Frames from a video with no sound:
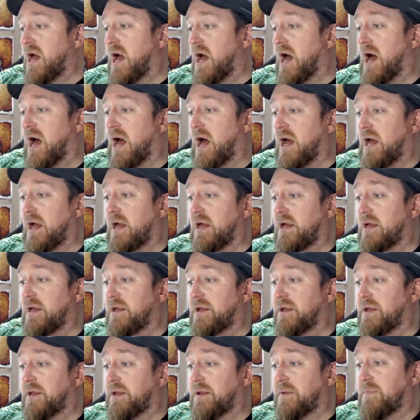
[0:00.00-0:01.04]

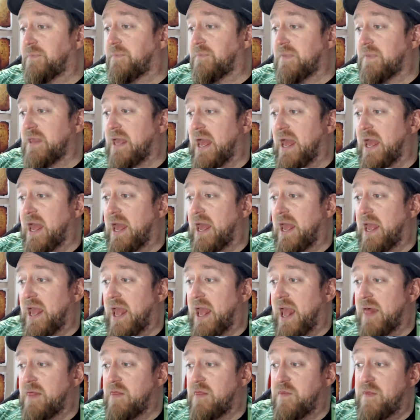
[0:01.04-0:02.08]
And
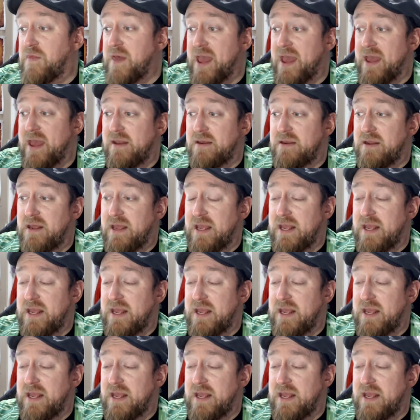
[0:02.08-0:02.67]
then